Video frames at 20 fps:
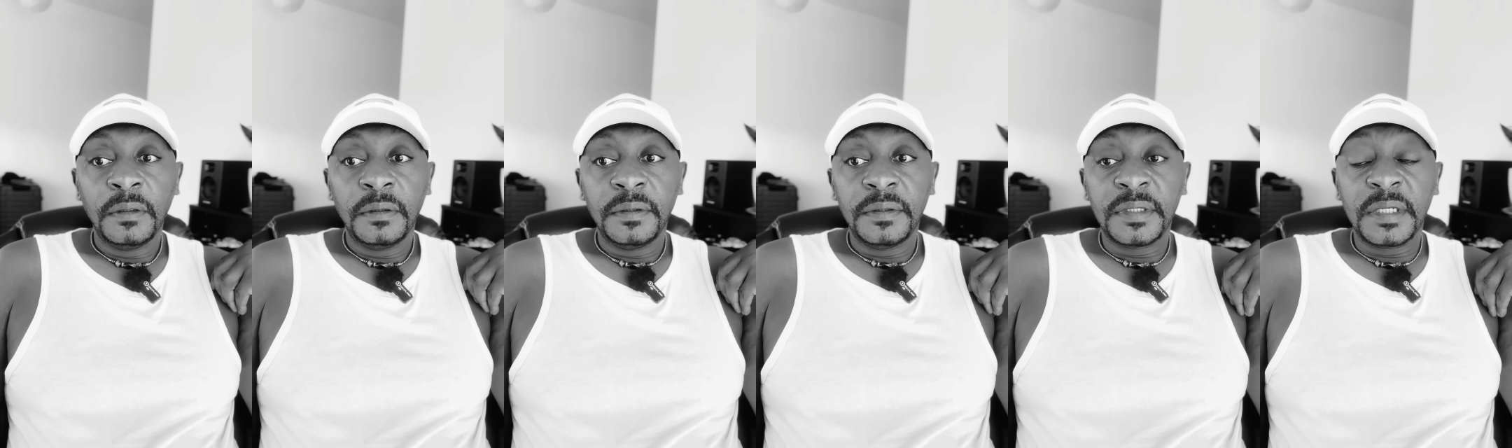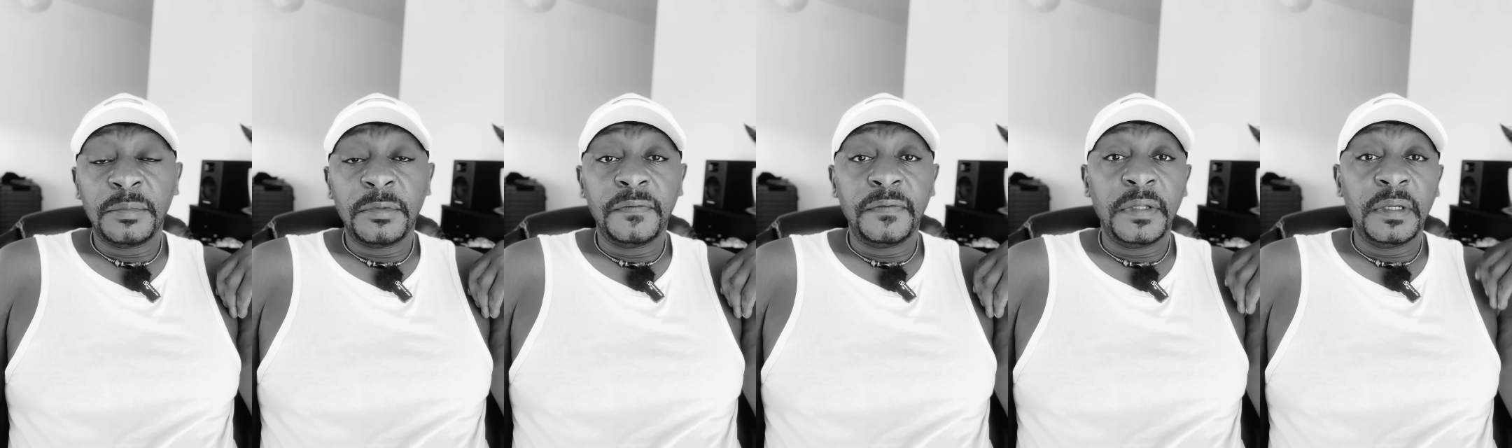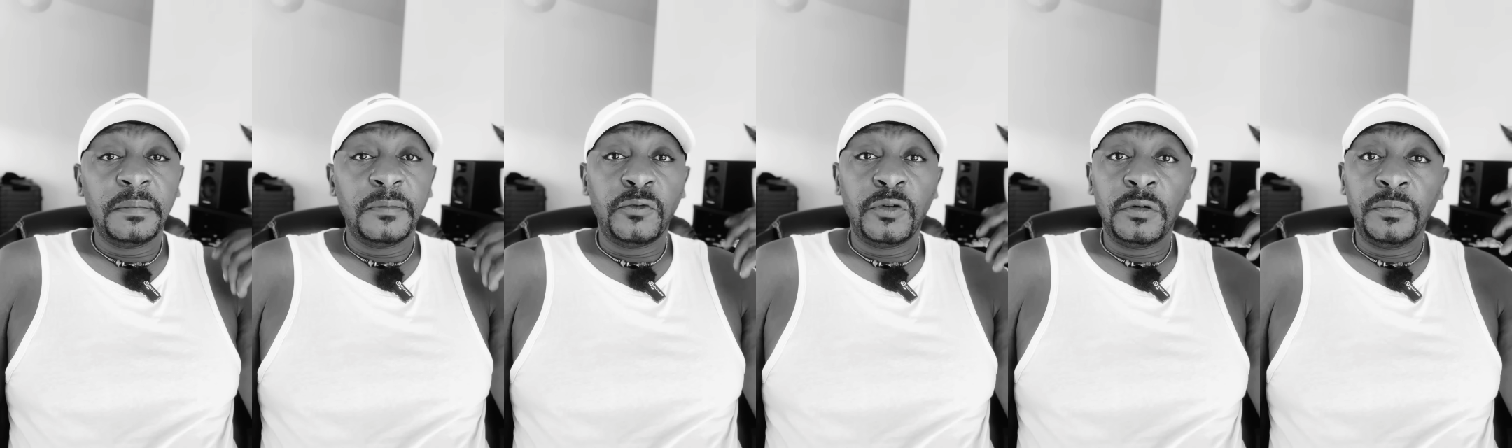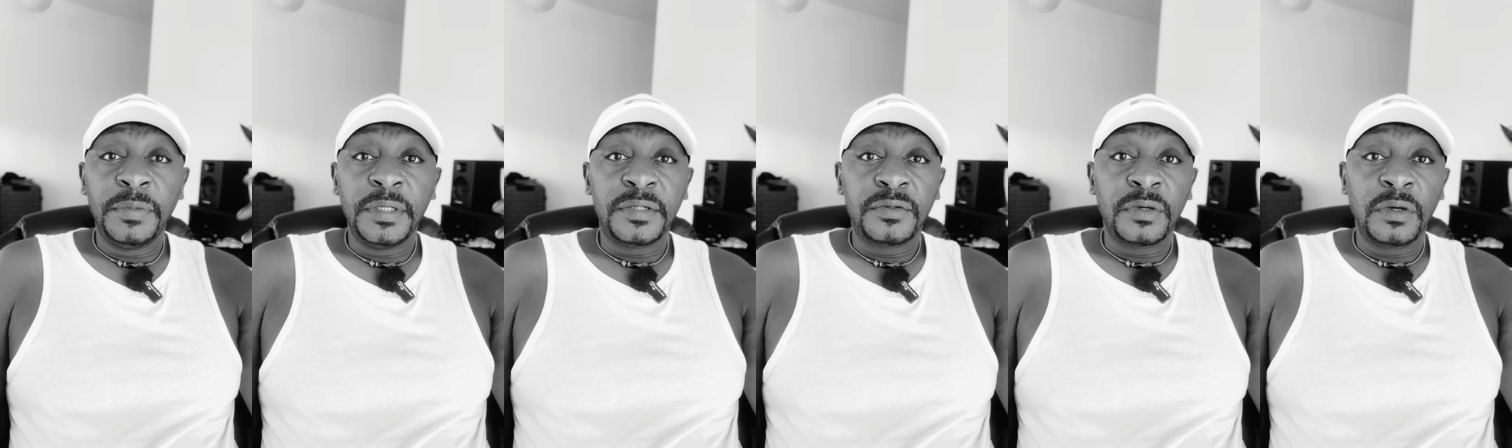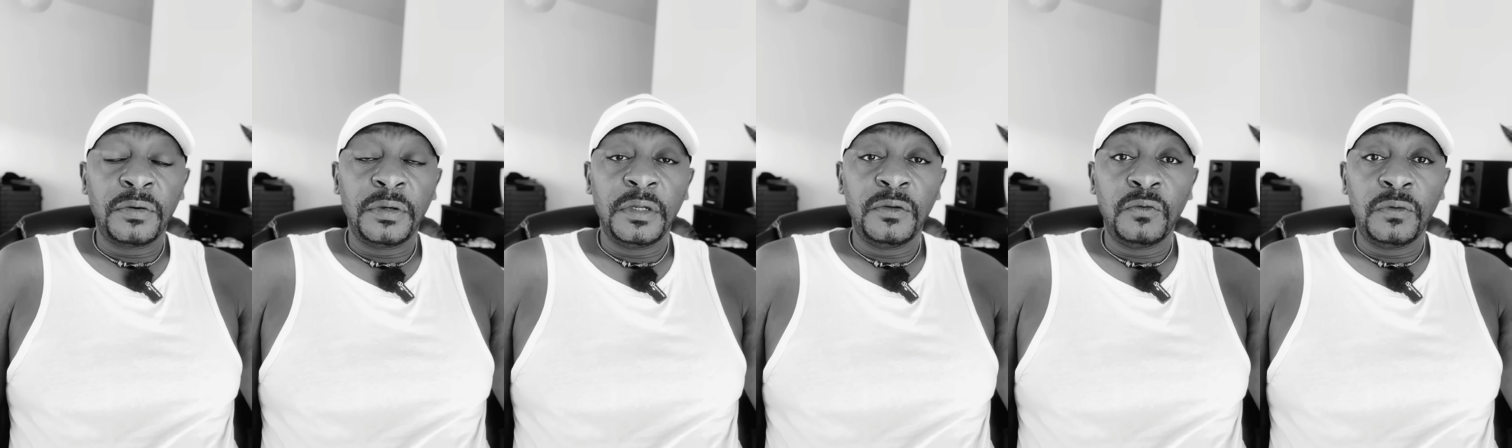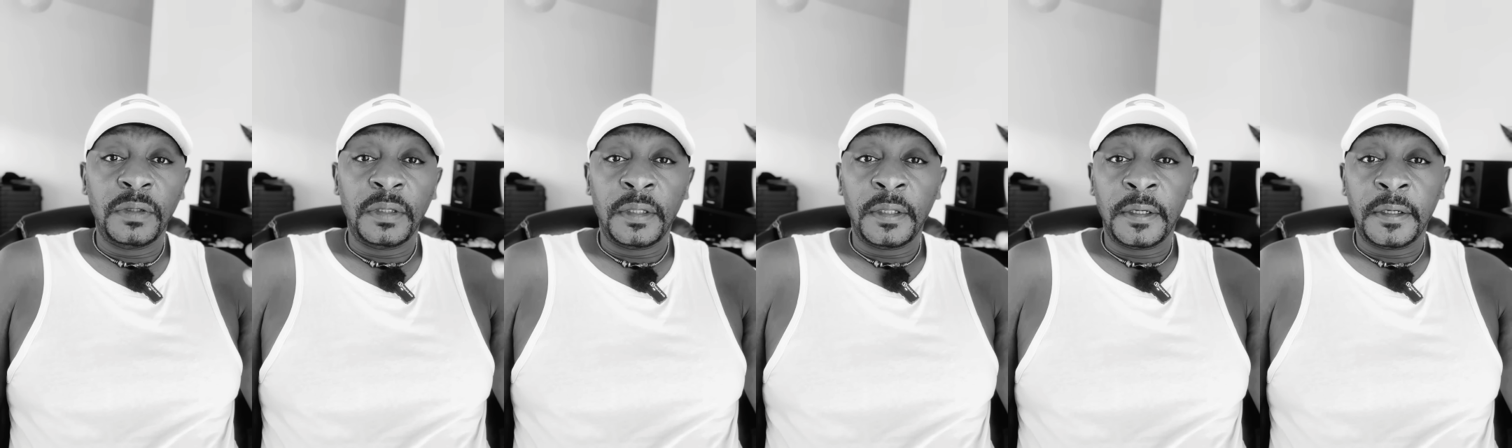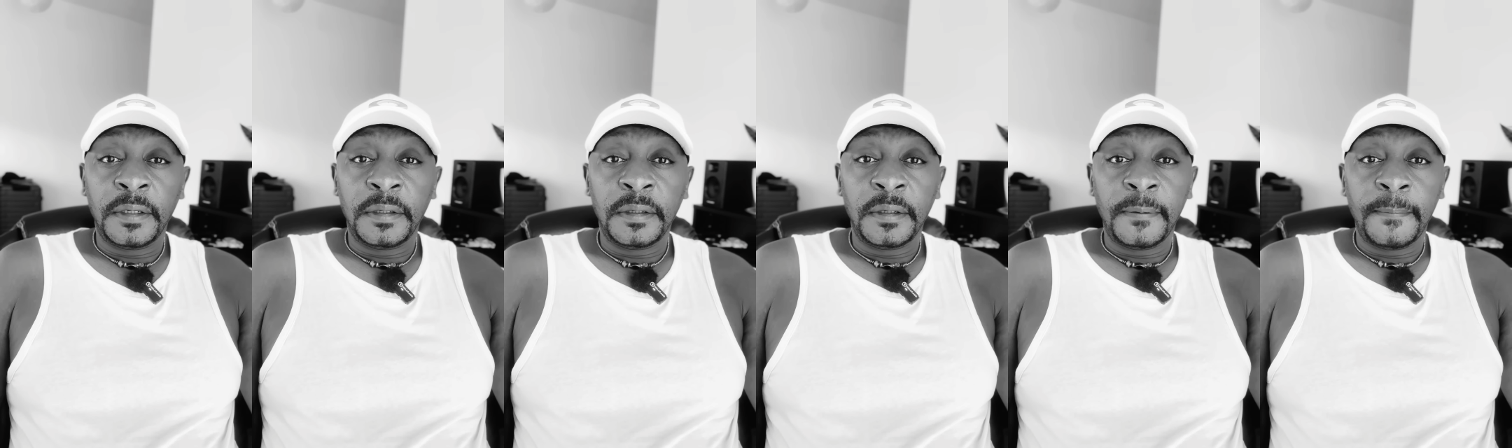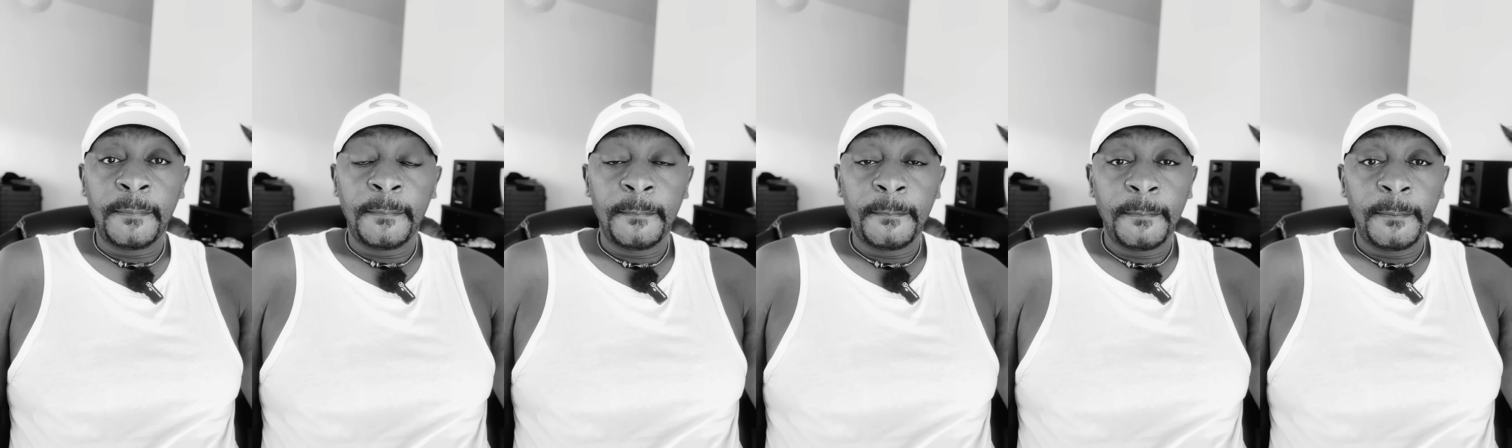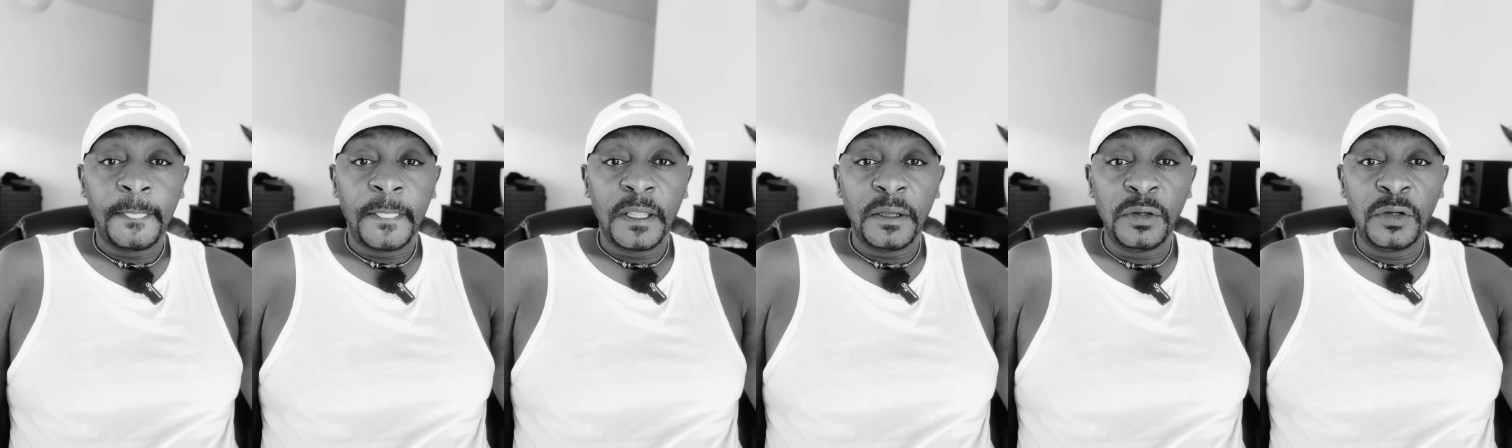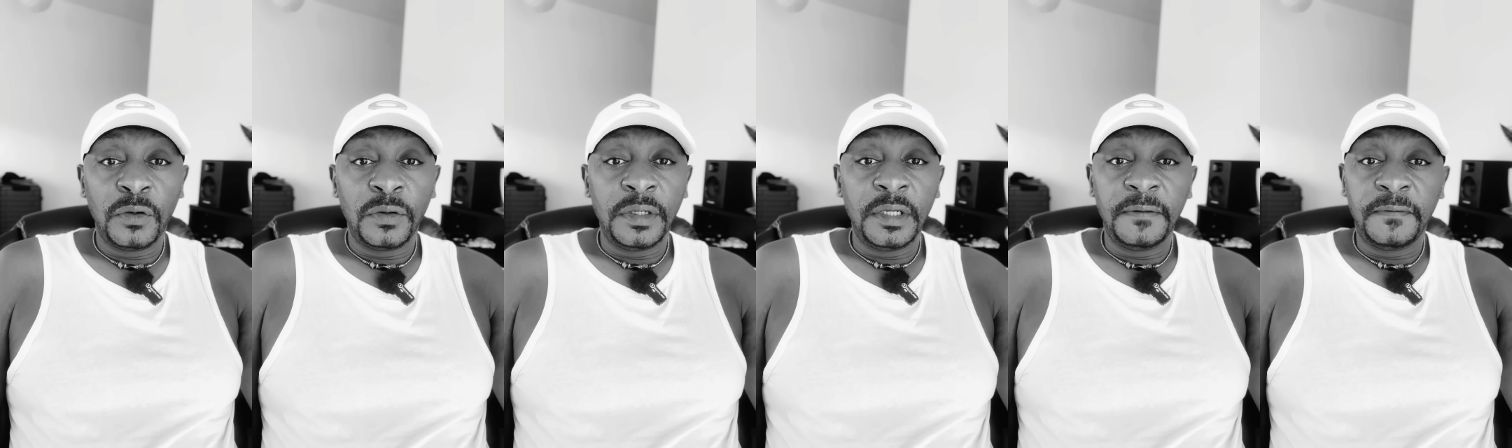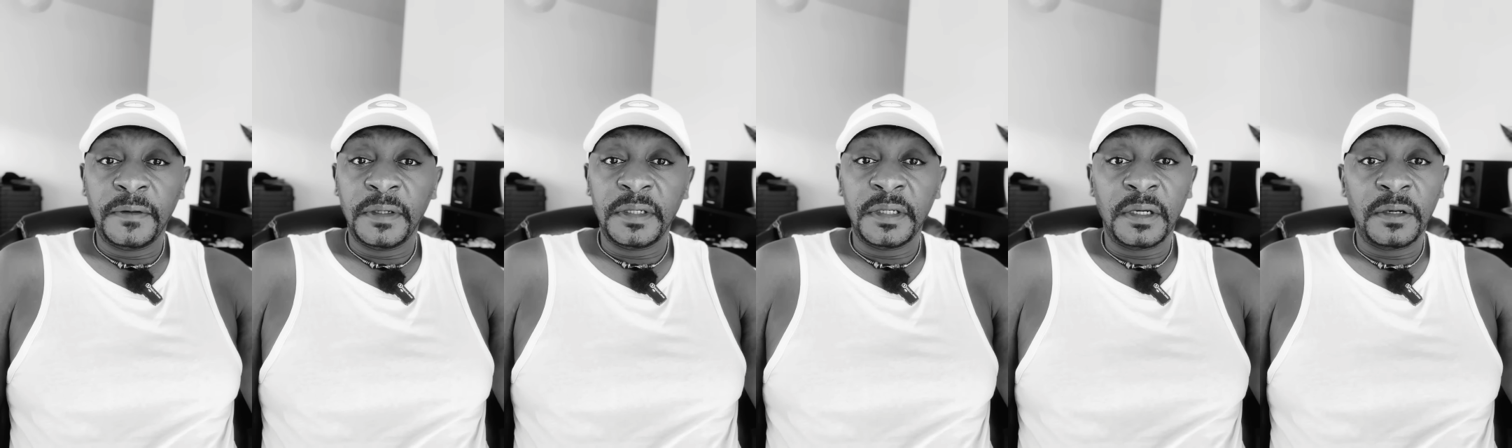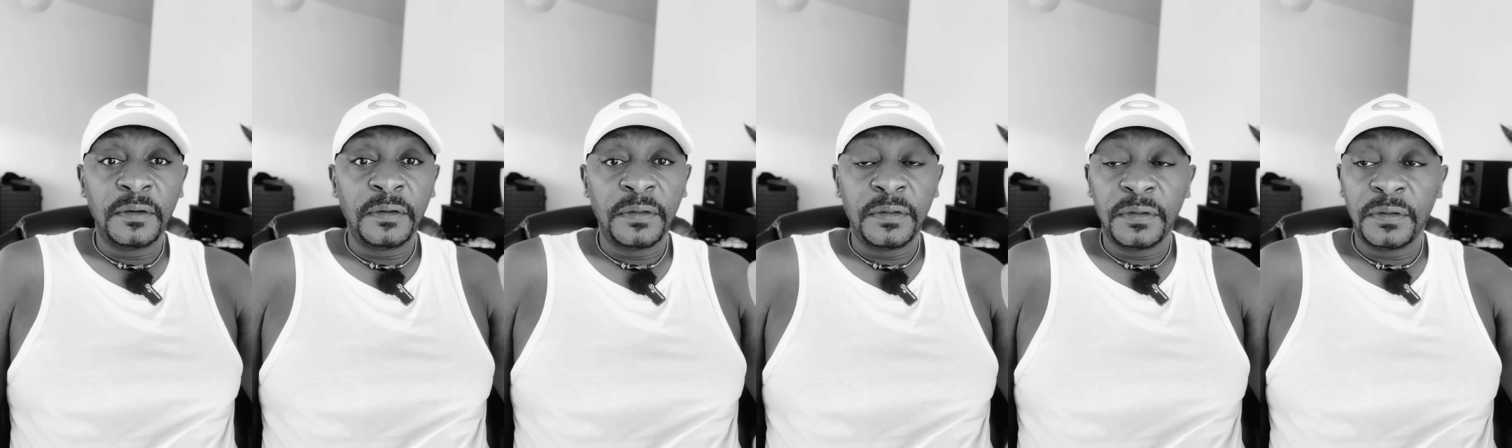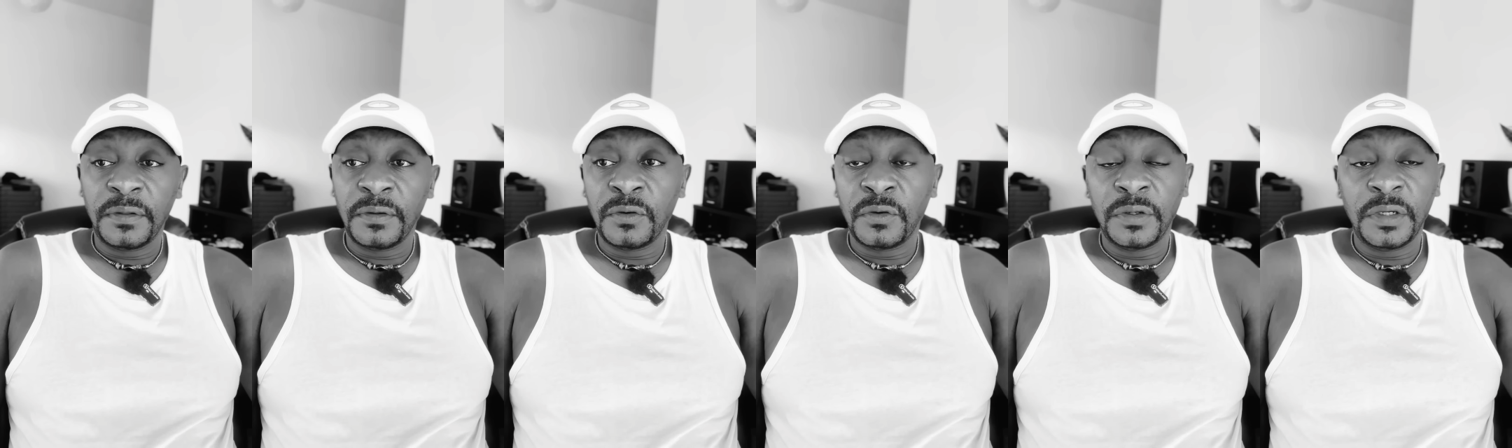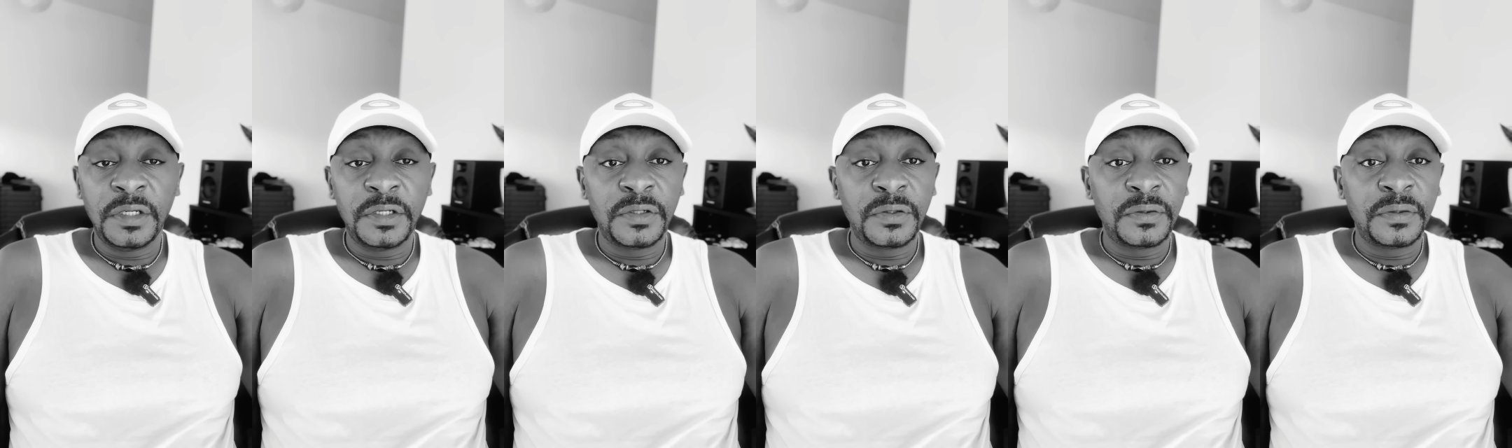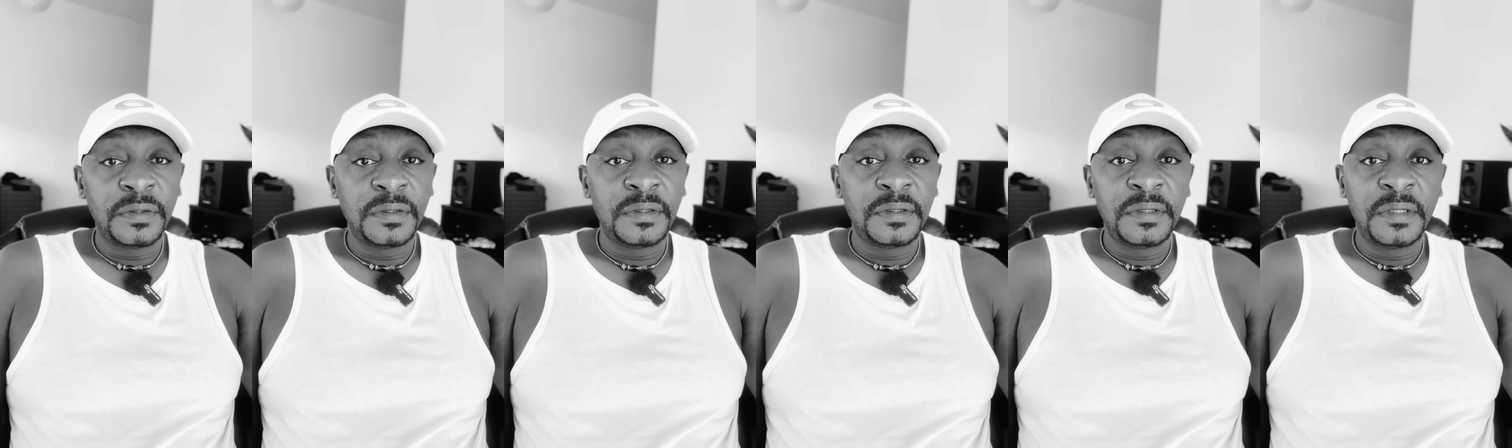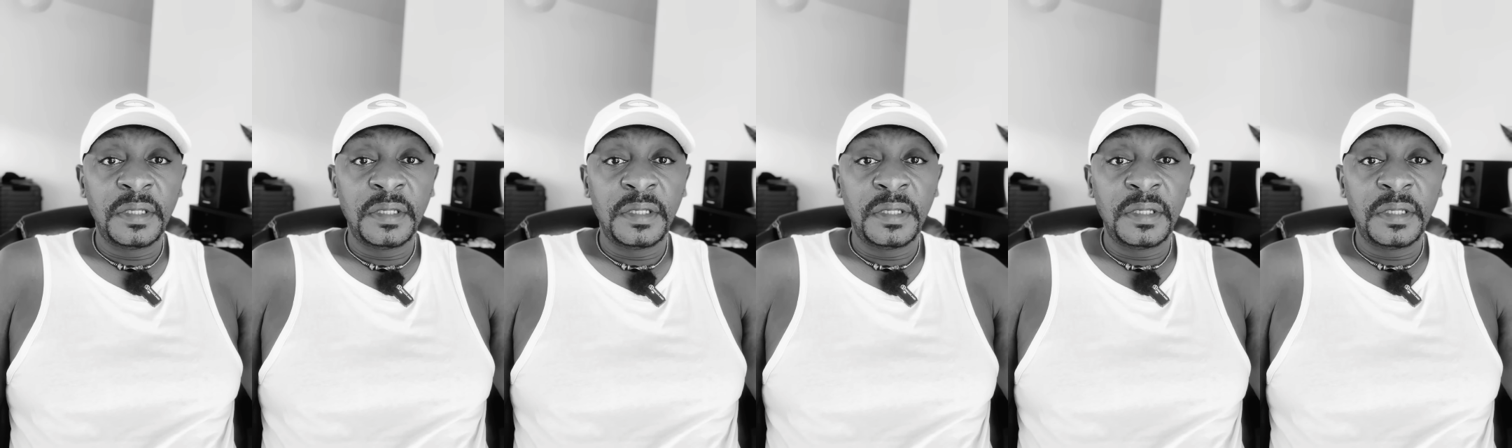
Some of them will be struggling with, you know, different health conditions.